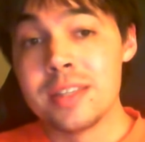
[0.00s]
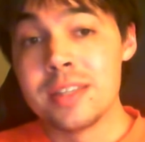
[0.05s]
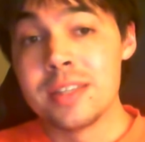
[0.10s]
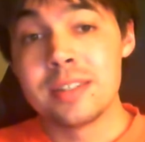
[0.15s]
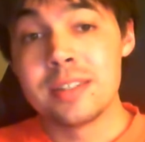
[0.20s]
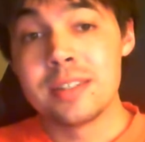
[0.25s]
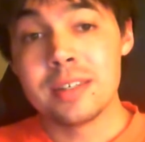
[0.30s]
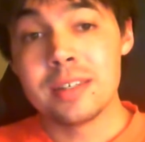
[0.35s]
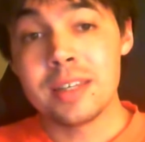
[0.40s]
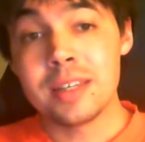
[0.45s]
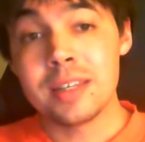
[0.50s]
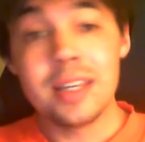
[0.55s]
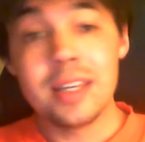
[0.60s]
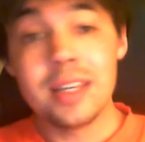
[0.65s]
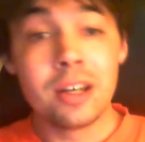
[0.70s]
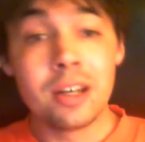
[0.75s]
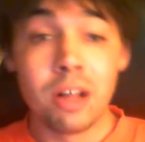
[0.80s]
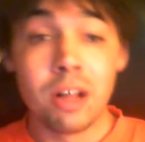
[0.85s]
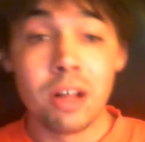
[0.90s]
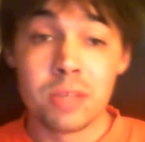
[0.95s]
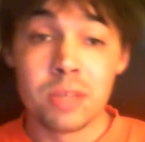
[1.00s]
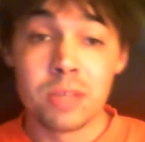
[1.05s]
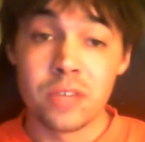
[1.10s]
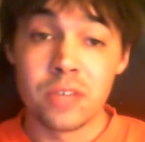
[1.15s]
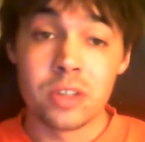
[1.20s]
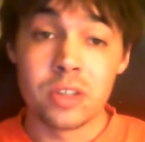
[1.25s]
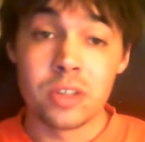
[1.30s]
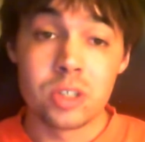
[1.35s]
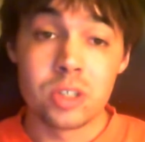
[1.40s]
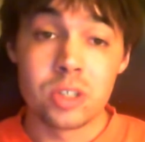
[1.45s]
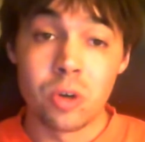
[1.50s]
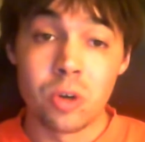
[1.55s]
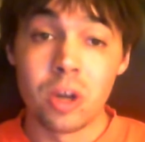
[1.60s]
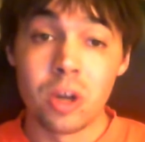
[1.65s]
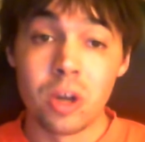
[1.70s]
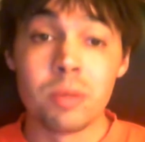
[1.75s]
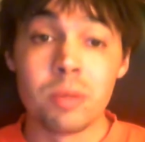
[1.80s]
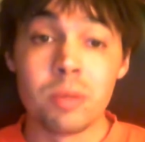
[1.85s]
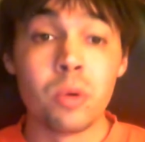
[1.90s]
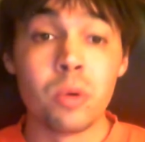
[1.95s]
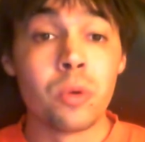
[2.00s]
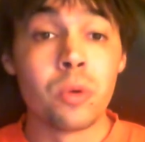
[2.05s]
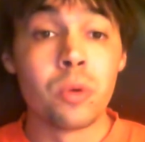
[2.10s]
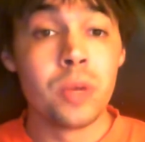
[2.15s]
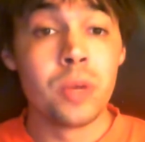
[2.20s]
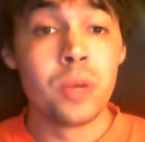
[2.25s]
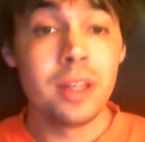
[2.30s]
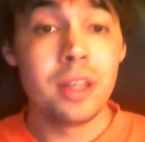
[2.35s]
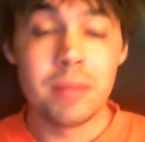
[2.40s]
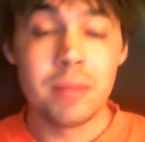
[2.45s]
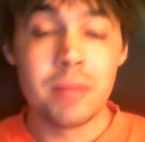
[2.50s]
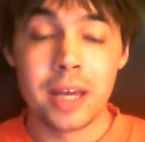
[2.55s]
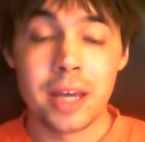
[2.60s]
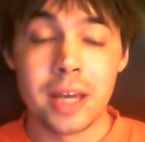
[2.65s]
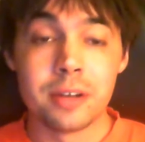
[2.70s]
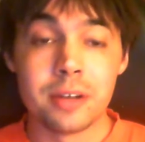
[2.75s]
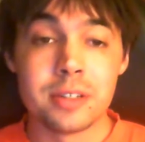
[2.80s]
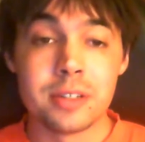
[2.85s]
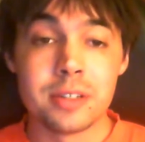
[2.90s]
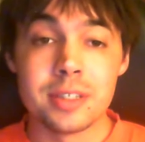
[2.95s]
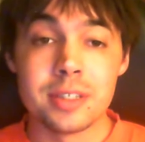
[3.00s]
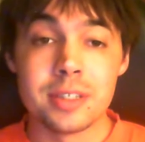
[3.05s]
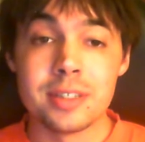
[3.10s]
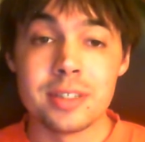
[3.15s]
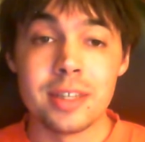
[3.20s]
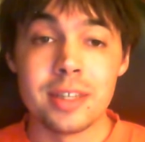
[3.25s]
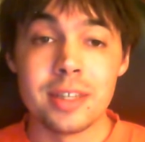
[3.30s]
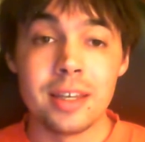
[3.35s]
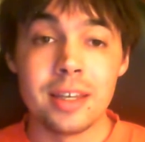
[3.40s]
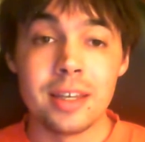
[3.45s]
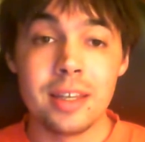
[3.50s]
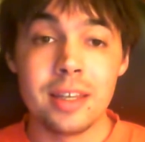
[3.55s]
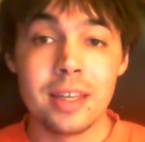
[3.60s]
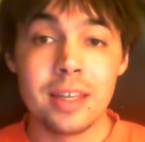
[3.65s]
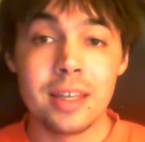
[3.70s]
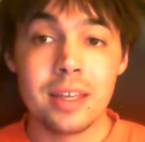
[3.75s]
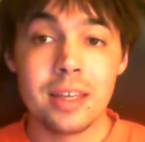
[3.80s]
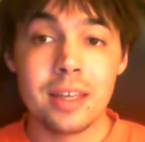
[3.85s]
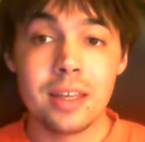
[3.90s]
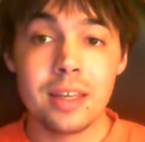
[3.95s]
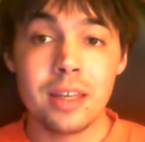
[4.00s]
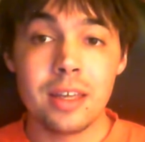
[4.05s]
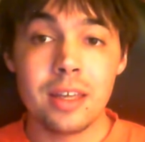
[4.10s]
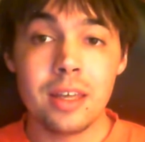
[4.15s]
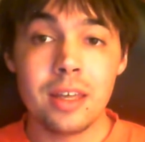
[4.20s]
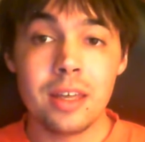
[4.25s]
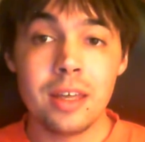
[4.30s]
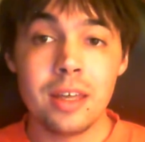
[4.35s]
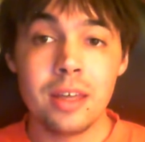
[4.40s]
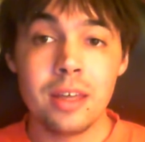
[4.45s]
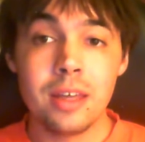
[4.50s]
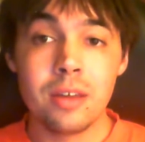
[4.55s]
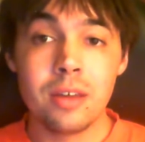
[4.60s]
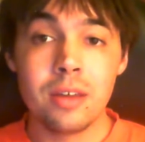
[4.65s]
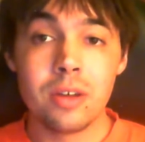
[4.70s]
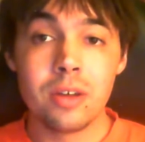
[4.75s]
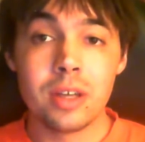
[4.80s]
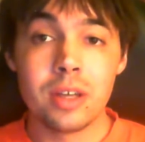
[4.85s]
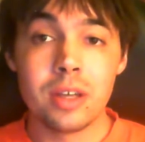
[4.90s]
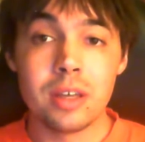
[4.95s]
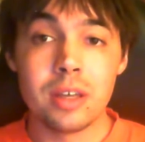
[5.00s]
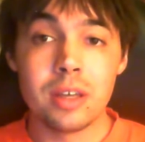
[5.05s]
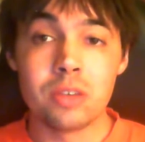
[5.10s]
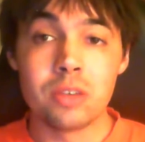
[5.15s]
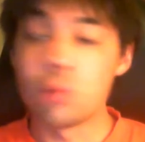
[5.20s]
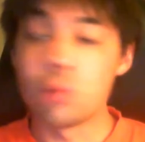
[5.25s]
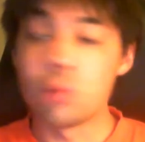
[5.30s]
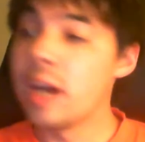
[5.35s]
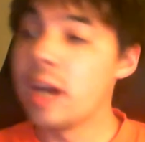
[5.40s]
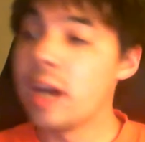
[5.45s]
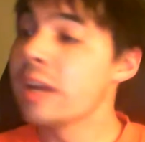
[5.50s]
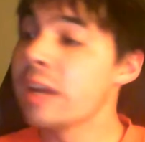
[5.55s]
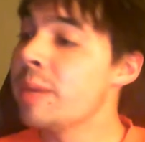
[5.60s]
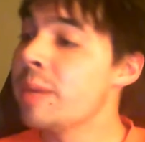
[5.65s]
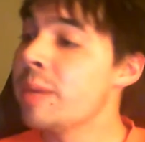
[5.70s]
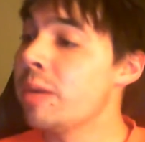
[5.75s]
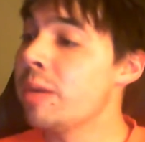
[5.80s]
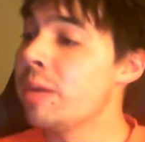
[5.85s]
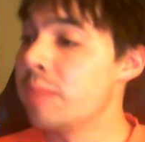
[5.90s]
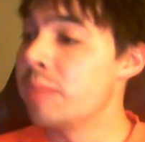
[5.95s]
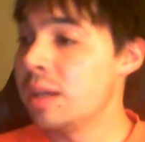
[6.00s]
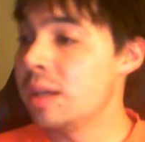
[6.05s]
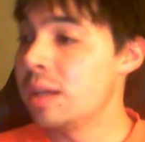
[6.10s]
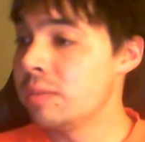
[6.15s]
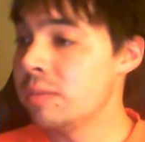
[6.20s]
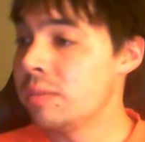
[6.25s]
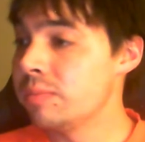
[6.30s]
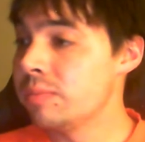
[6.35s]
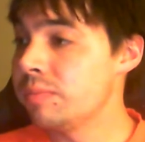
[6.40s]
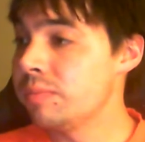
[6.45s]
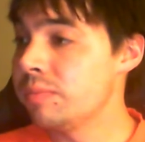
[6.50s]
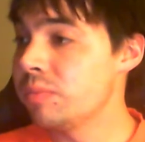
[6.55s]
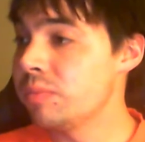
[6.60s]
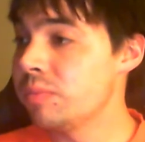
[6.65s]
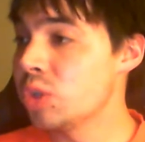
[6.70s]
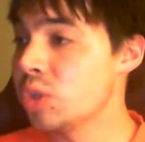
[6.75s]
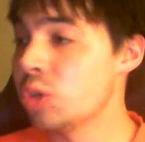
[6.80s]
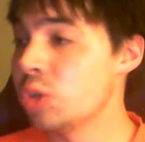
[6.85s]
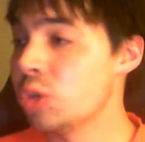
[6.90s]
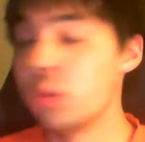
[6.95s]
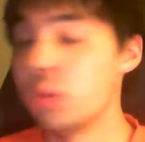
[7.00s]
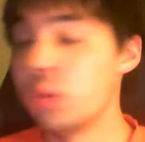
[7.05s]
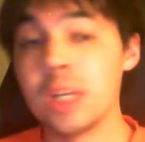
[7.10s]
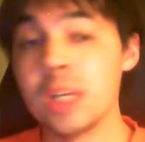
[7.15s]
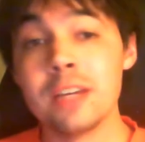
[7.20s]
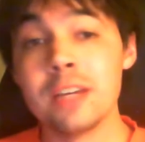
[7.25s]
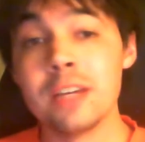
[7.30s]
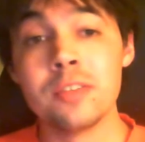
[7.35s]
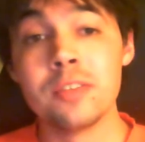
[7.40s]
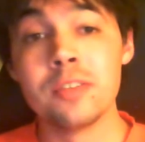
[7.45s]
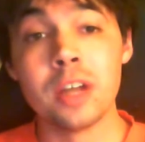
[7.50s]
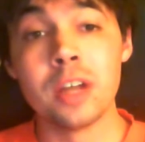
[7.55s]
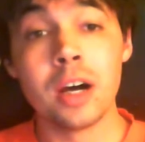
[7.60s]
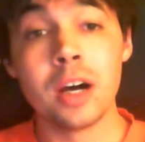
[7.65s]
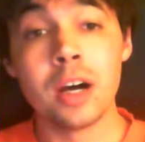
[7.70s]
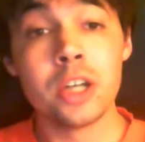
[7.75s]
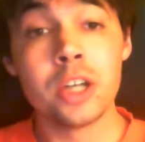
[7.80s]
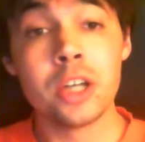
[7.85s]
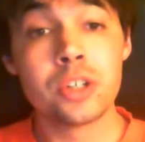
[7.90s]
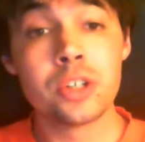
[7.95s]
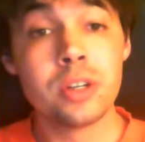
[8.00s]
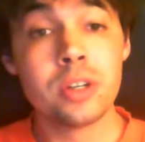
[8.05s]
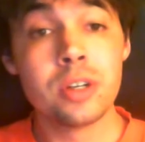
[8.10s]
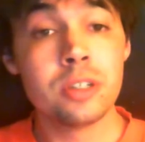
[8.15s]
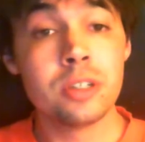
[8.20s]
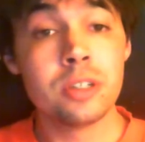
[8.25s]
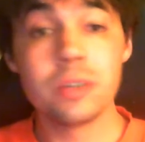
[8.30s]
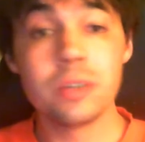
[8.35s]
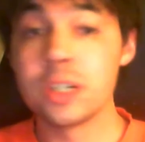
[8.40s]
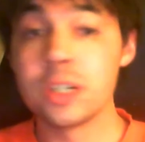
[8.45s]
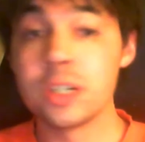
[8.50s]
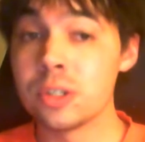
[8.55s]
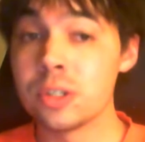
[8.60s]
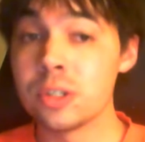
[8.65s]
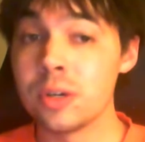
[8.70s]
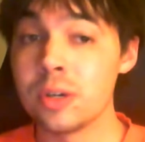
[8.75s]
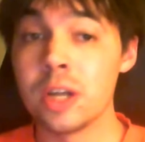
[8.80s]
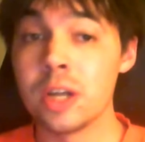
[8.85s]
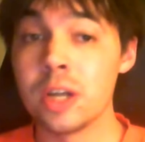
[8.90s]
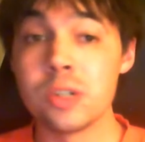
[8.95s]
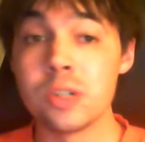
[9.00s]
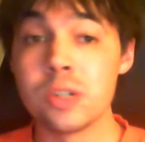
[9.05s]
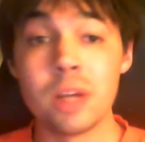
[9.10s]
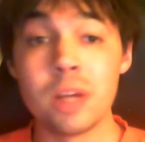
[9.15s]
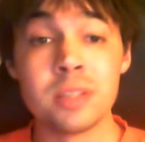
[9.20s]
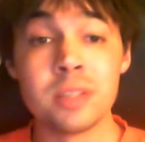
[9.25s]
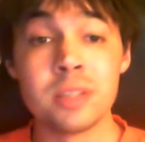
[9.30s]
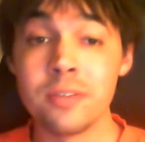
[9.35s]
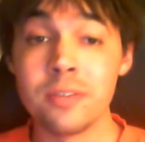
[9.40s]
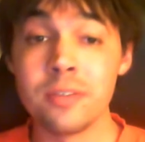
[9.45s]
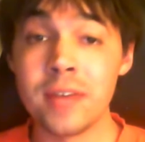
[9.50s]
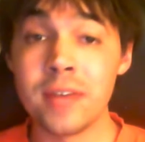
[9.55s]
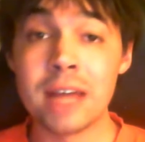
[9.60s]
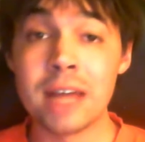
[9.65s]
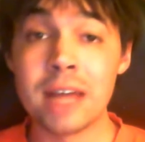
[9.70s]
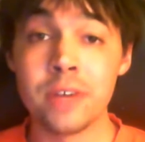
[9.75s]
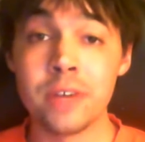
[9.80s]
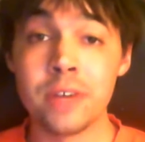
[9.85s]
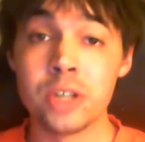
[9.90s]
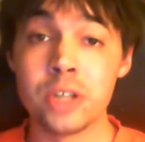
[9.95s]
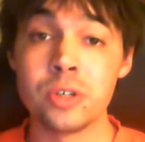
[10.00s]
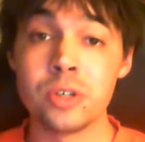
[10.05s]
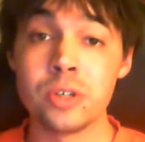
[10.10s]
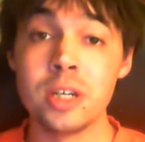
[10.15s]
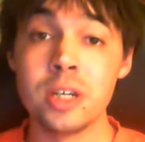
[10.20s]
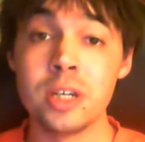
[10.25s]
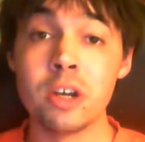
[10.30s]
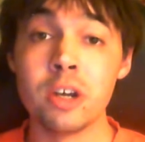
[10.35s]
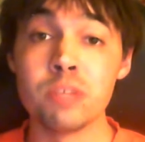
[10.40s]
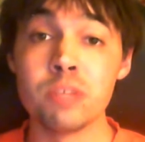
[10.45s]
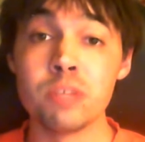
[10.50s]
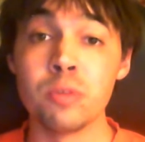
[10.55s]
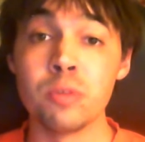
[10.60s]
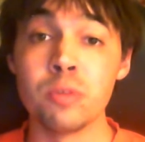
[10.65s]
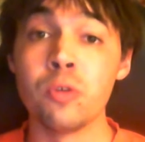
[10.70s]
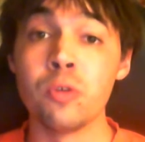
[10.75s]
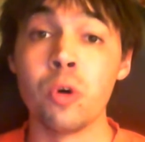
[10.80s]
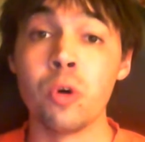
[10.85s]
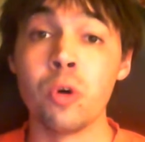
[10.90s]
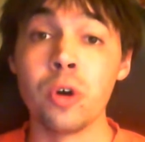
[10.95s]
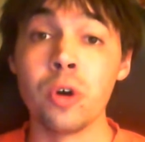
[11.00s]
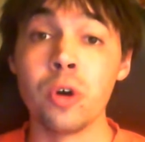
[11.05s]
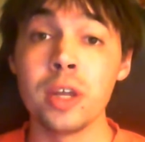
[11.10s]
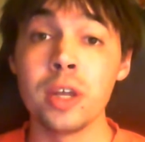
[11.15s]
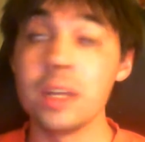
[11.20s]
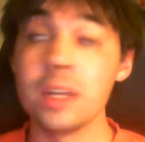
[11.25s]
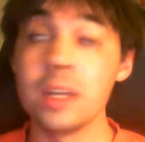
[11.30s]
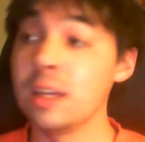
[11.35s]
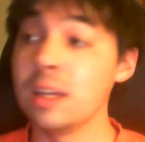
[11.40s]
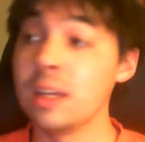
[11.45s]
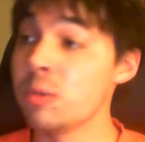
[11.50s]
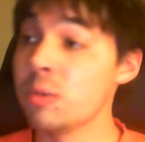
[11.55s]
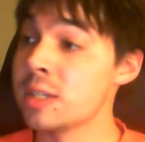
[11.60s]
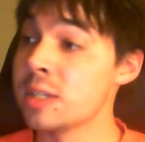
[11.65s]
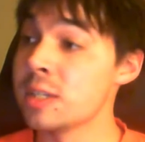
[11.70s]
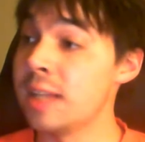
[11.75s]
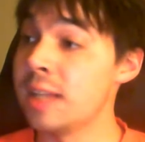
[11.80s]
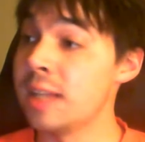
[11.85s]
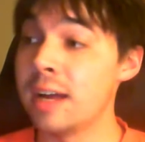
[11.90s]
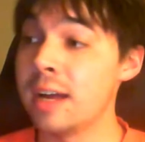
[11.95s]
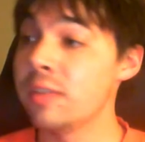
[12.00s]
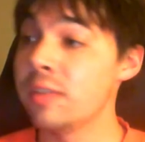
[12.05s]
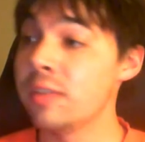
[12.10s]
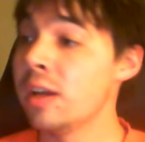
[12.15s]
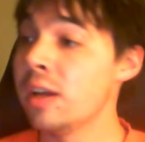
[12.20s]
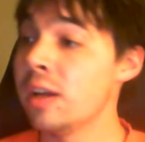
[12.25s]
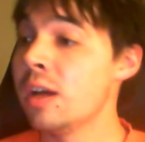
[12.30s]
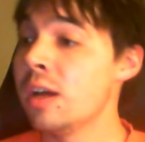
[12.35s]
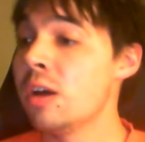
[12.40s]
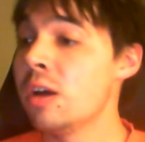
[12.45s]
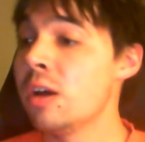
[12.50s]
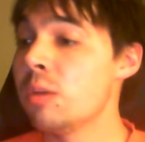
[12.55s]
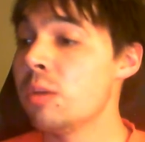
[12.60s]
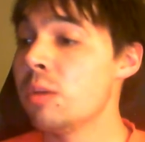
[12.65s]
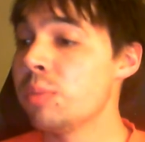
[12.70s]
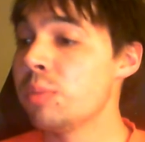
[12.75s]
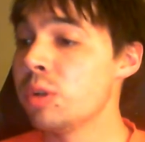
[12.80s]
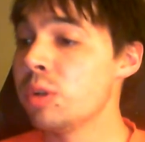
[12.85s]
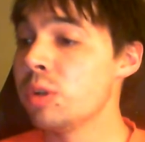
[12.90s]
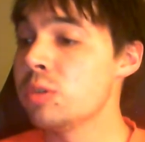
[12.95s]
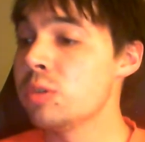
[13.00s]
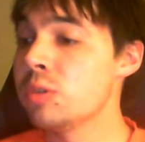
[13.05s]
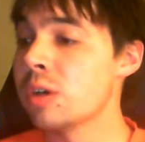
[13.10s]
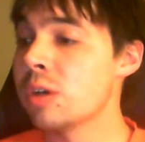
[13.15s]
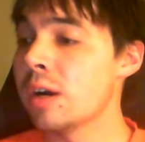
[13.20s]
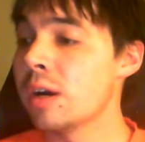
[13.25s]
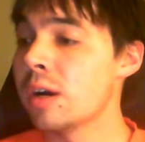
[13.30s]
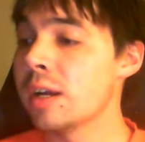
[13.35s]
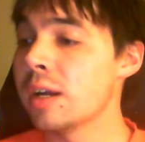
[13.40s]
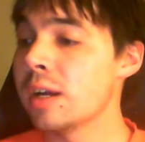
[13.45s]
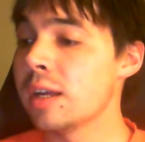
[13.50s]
he didn't call himself a historian, but what really matters is that he is writing about men who lived 100, 200, 300, up to 500 years before he was alive. Plutarch